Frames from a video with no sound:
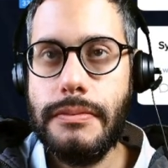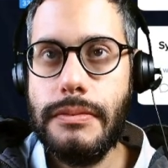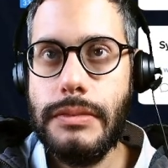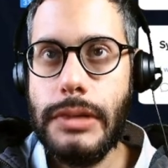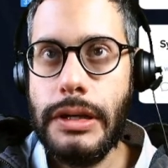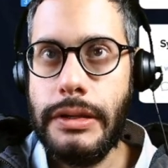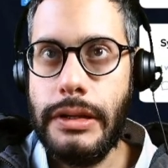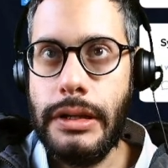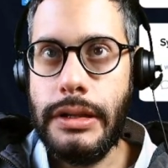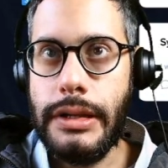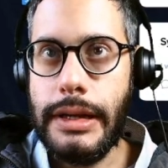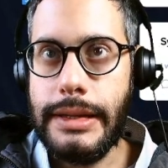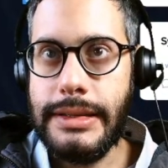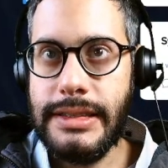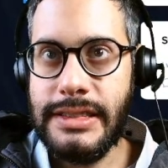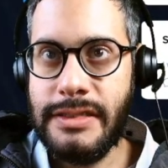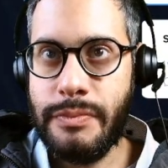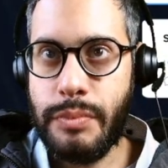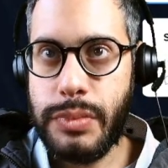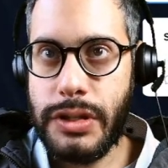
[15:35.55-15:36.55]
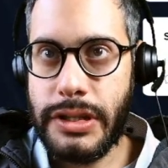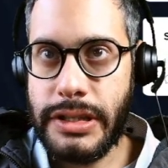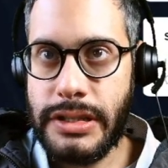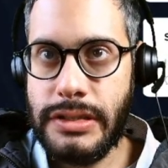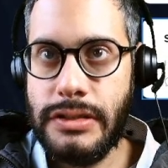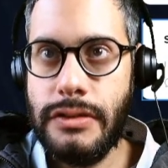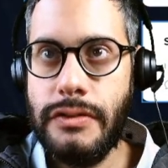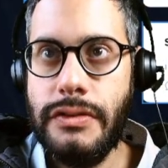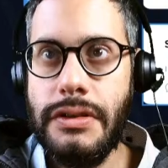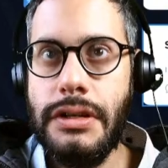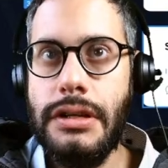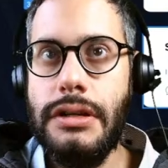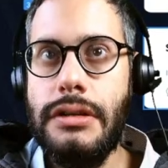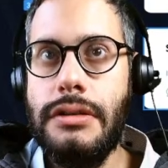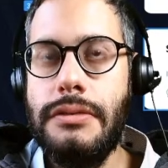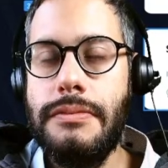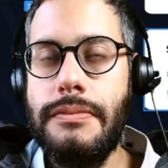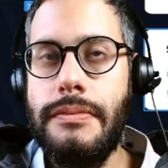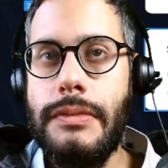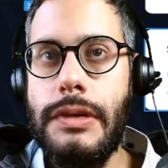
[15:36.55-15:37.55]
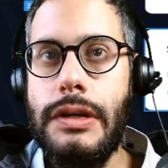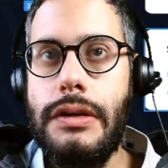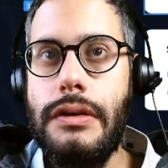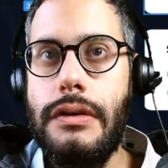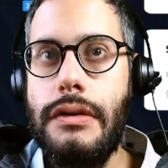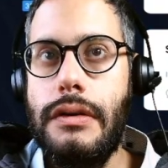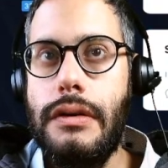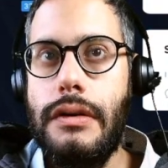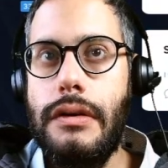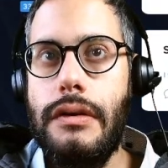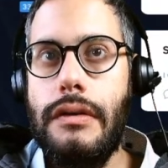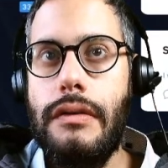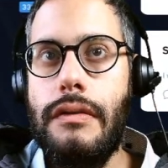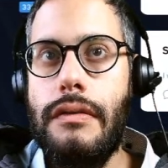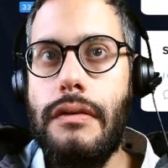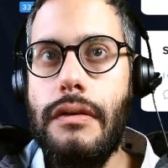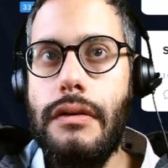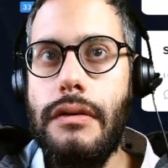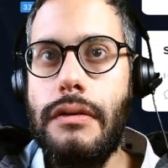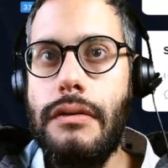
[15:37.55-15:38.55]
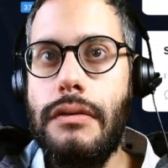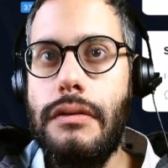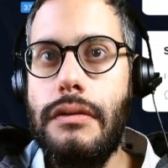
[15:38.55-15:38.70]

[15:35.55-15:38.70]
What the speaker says: and then that displays over here. So